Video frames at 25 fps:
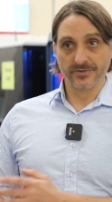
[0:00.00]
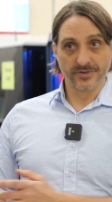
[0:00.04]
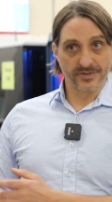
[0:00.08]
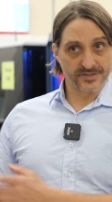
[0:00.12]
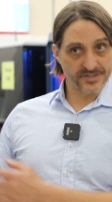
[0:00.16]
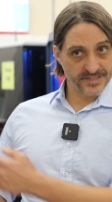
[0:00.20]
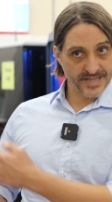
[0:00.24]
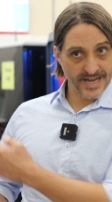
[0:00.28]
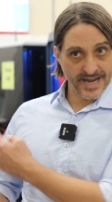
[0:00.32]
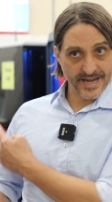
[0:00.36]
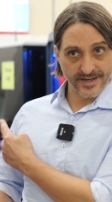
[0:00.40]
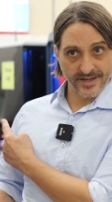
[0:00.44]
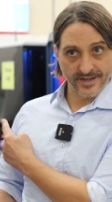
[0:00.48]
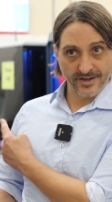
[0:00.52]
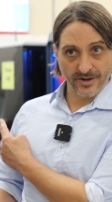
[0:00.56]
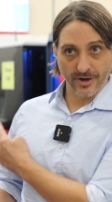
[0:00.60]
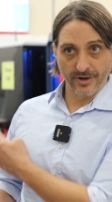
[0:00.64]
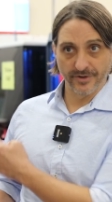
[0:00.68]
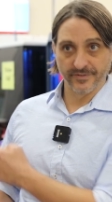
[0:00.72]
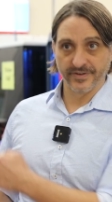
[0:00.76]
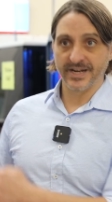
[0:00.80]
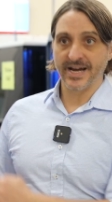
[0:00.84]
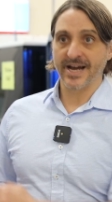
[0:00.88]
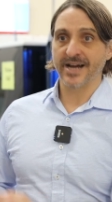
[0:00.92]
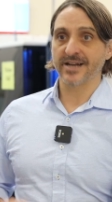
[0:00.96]
standard
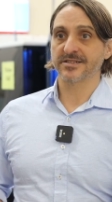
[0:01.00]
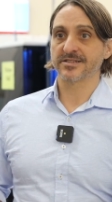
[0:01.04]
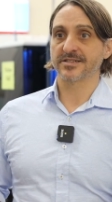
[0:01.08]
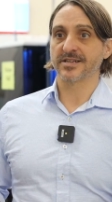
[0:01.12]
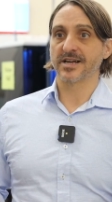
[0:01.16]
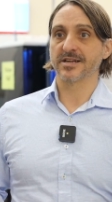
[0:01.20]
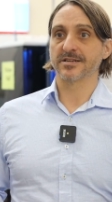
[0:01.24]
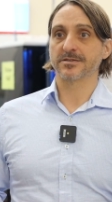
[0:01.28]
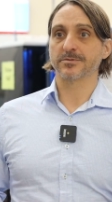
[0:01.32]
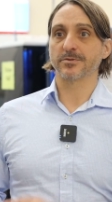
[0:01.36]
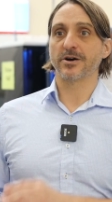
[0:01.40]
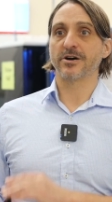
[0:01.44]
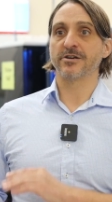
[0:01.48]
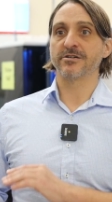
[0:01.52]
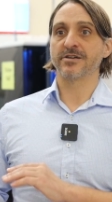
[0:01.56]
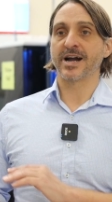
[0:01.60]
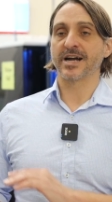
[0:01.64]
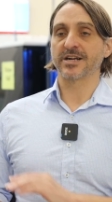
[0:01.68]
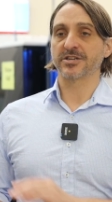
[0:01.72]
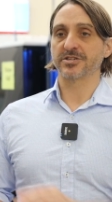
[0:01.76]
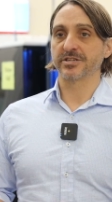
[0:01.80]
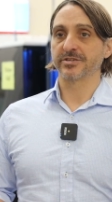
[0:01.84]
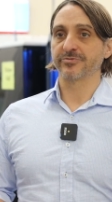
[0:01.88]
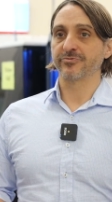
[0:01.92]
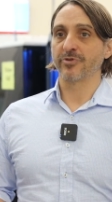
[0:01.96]
COVID assays are
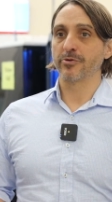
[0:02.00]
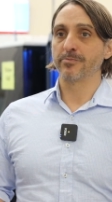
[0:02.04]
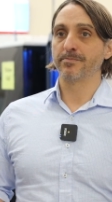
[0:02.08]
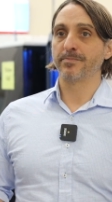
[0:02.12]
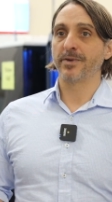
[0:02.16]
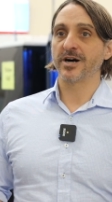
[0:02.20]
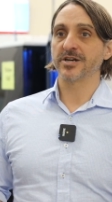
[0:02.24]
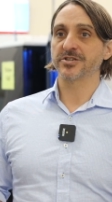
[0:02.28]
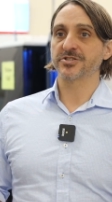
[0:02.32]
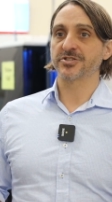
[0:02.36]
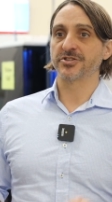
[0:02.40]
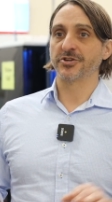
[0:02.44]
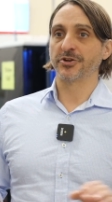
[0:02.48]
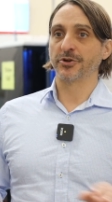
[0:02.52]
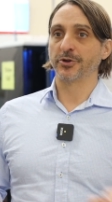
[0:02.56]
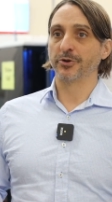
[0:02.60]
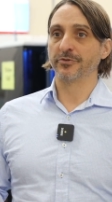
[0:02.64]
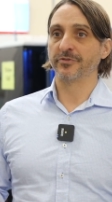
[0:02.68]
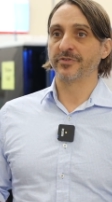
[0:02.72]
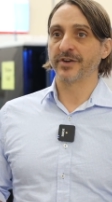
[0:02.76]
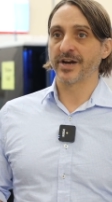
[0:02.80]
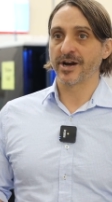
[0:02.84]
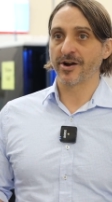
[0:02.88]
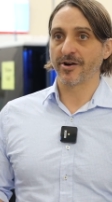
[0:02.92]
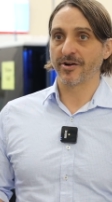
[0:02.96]
actually robust to
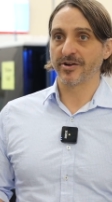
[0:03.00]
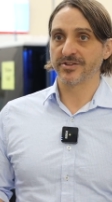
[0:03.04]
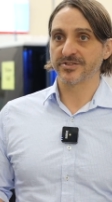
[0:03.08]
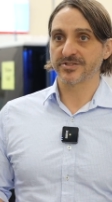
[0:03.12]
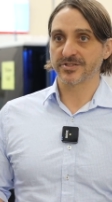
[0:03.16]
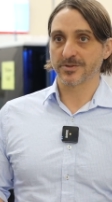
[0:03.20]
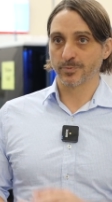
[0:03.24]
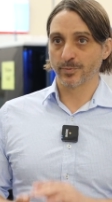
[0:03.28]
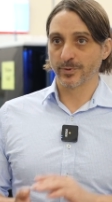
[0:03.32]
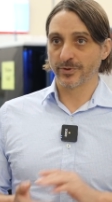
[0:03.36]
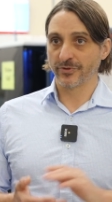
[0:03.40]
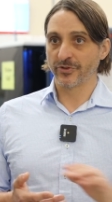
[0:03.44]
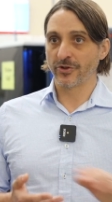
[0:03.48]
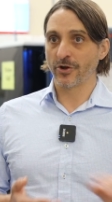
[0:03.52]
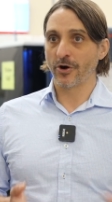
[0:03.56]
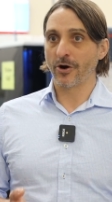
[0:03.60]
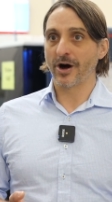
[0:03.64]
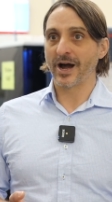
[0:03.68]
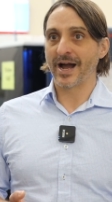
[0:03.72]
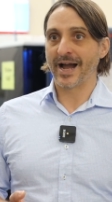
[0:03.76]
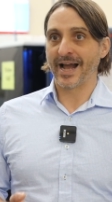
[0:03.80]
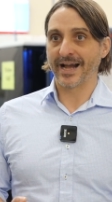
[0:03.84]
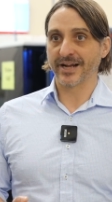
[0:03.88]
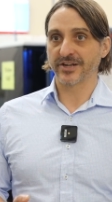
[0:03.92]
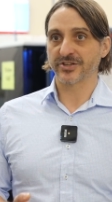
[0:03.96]
new variants and will
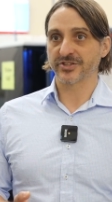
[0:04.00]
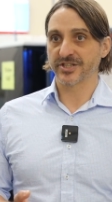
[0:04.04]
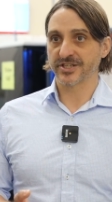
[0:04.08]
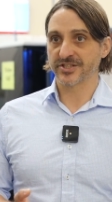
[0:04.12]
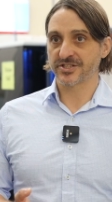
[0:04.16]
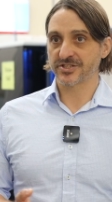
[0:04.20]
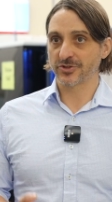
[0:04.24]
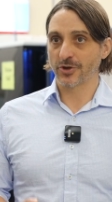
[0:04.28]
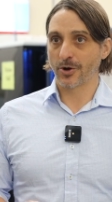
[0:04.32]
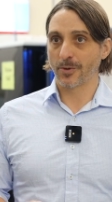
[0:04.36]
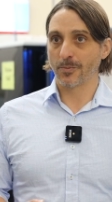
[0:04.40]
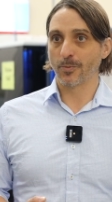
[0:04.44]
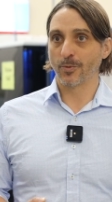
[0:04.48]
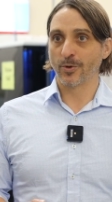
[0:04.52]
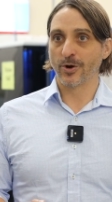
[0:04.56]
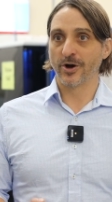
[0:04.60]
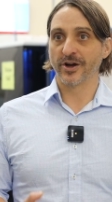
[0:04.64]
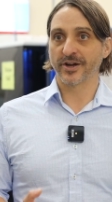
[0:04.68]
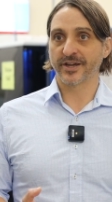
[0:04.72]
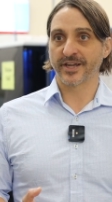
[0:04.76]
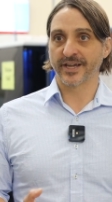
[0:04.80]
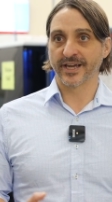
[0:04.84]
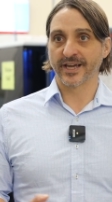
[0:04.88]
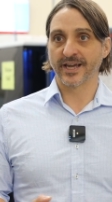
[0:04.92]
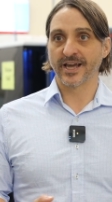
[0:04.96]
not actually stop
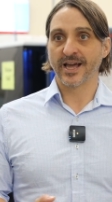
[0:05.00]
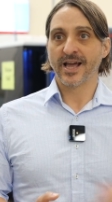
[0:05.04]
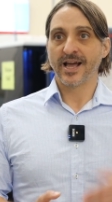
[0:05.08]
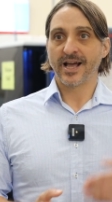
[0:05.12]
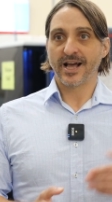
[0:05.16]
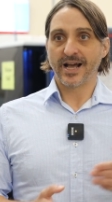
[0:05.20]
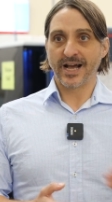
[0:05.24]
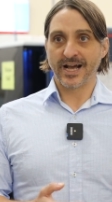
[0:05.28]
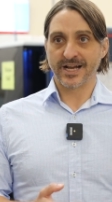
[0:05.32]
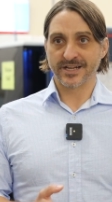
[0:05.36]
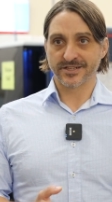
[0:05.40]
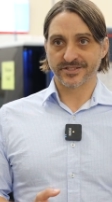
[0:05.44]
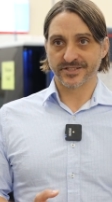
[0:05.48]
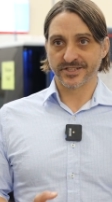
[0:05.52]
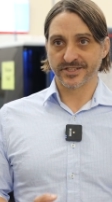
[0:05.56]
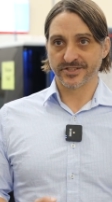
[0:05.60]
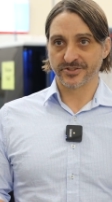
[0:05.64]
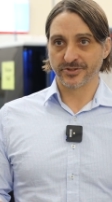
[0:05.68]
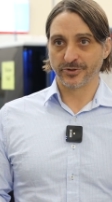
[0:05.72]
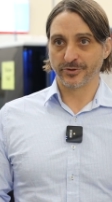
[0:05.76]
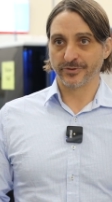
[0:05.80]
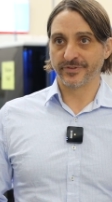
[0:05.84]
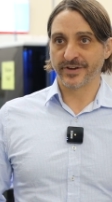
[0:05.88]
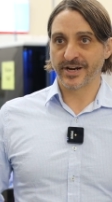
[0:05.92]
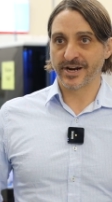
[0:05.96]
working as
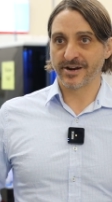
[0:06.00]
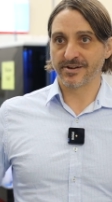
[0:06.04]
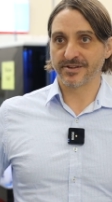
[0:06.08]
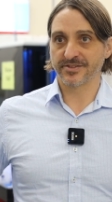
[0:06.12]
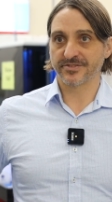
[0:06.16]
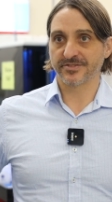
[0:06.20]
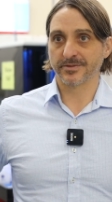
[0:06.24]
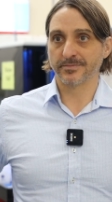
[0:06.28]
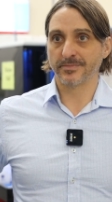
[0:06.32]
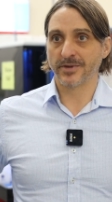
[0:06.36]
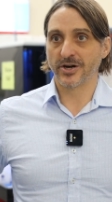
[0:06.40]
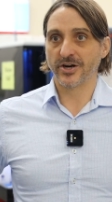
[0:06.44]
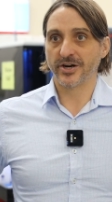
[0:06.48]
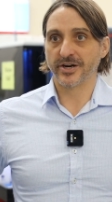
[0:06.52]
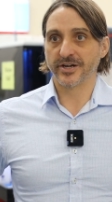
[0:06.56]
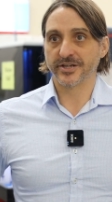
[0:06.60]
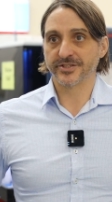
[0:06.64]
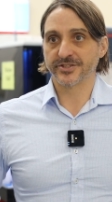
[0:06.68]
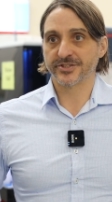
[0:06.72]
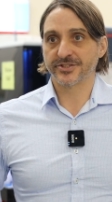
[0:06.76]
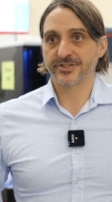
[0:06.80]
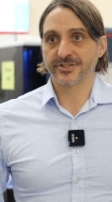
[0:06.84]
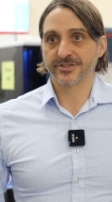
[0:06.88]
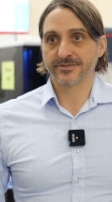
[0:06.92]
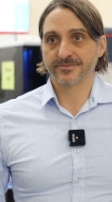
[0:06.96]
these new variants
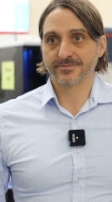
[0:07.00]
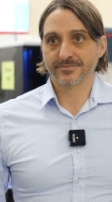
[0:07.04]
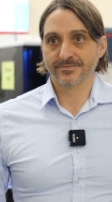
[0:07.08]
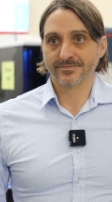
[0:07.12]
emerge.